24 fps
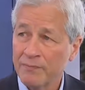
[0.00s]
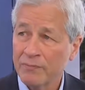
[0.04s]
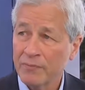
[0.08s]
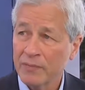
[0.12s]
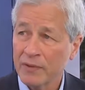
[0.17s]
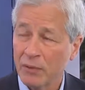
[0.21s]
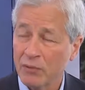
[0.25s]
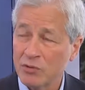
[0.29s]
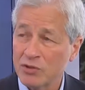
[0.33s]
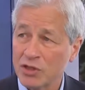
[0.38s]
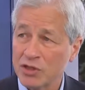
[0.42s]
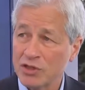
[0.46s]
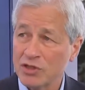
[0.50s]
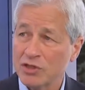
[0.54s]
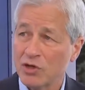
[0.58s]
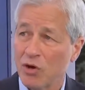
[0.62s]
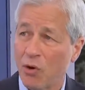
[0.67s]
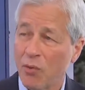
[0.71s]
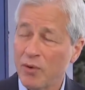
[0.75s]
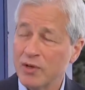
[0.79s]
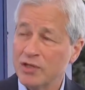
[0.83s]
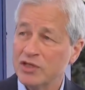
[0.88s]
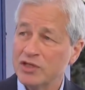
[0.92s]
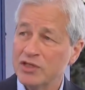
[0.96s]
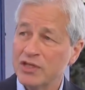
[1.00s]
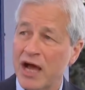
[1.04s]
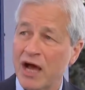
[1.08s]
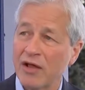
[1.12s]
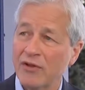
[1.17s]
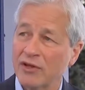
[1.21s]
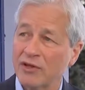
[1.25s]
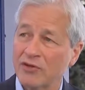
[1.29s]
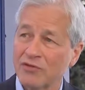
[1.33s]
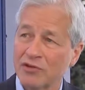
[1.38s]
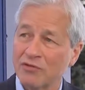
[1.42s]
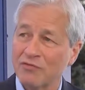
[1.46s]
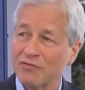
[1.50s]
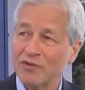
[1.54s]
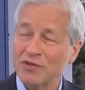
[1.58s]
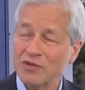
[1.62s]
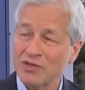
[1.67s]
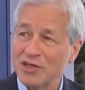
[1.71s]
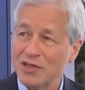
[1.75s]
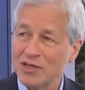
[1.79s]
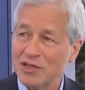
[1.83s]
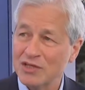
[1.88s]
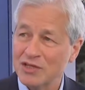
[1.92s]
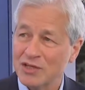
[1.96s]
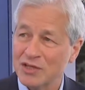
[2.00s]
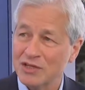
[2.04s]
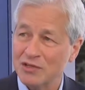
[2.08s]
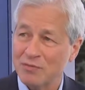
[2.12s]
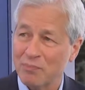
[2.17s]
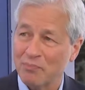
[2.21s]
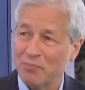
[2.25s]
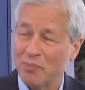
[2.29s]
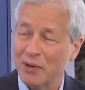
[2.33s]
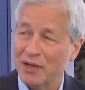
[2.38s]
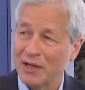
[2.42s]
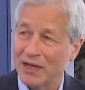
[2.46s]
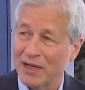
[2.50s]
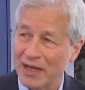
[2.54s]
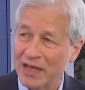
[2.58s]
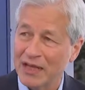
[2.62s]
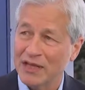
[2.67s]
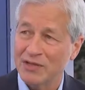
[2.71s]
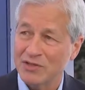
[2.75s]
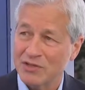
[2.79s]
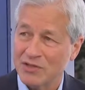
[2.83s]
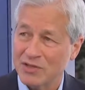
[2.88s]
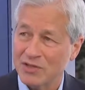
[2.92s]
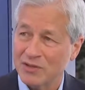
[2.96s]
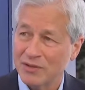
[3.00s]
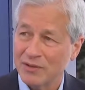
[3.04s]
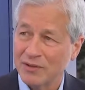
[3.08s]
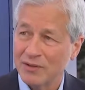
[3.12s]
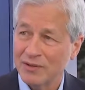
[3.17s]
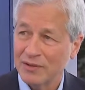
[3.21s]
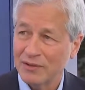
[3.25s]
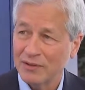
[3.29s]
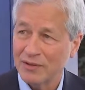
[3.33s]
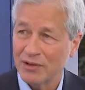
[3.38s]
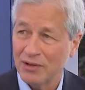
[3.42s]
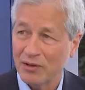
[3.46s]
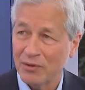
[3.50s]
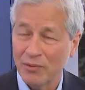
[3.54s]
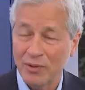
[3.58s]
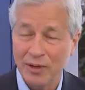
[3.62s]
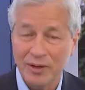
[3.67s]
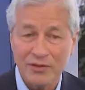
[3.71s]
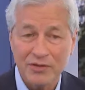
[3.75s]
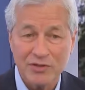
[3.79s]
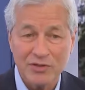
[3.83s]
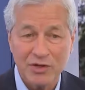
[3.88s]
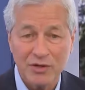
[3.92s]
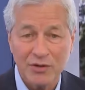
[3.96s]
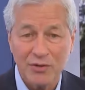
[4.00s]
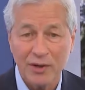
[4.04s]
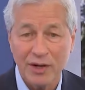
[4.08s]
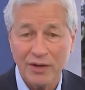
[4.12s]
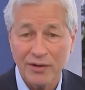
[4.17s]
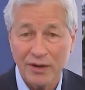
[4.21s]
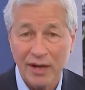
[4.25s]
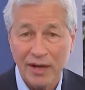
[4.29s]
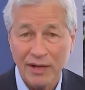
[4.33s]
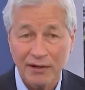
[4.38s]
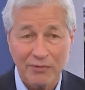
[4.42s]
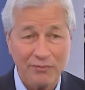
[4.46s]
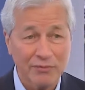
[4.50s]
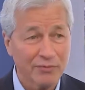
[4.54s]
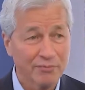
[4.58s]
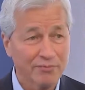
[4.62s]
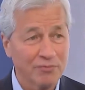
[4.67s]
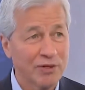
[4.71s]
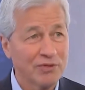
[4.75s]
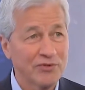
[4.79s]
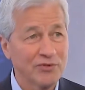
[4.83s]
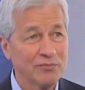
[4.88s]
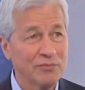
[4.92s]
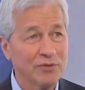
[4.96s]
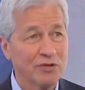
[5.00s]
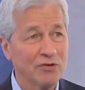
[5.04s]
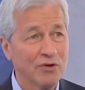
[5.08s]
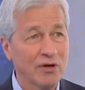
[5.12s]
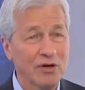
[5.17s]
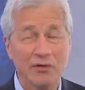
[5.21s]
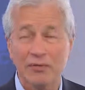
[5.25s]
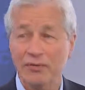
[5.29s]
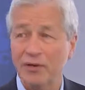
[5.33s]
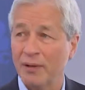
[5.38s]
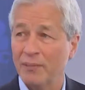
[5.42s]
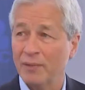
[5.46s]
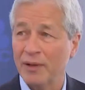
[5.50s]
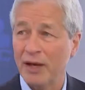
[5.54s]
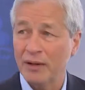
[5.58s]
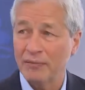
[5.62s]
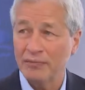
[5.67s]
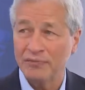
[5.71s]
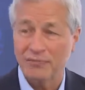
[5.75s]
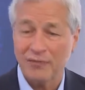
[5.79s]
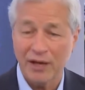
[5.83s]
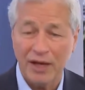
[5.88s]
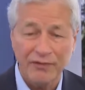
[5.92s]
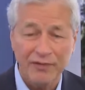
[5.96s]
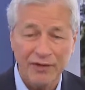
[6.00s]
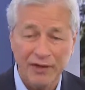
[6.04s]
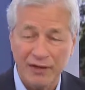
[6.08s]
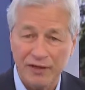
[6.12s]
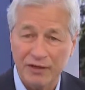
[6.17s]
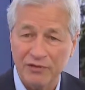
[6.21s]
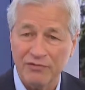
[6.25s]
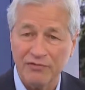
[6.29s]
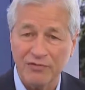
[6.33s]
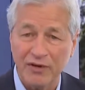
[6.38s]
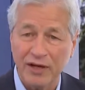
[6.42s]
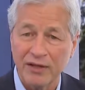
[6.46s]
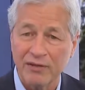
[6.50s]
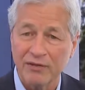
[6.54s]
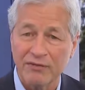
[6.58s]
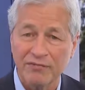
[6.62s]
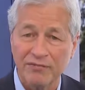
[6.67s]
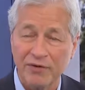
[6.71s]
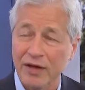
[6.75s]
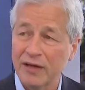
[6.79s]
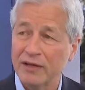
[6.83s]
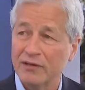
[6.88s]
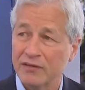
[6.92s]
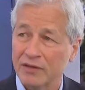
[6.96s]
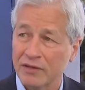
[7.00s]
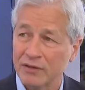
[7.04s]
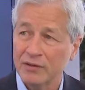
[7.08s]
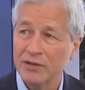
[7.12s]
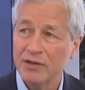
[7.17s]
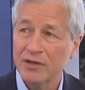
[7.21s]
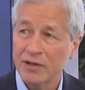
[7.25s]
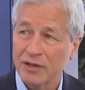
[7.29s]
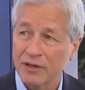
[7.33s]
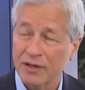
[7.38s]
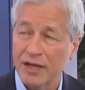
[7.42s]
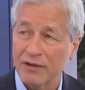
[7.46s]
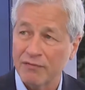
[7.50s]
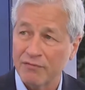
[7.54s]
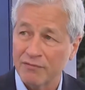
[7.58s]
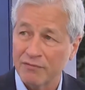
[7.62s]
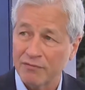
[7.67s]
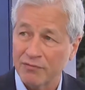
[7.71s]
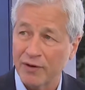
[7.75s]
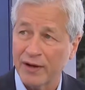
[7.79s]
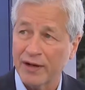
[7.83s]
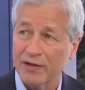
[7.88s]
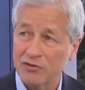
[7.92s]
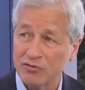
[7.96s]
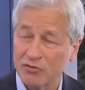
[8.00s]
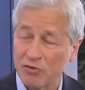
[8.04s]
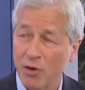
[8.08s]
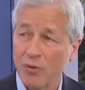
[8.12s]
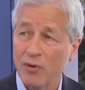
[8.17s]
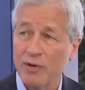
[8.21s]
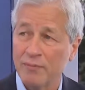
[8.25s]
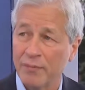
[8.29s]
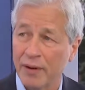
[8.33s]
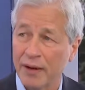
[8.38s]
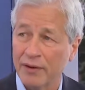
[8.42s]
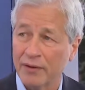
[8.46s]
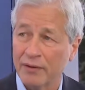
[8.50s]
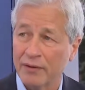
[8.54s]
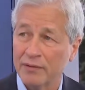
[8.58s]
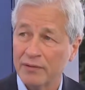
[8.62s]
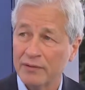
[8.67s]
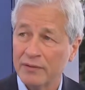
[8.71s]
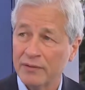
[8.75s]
which doesn't always sound like it's good for the citizens, but it is. And like President Macron, I mean, I think he's fighting the fight to get France growing better.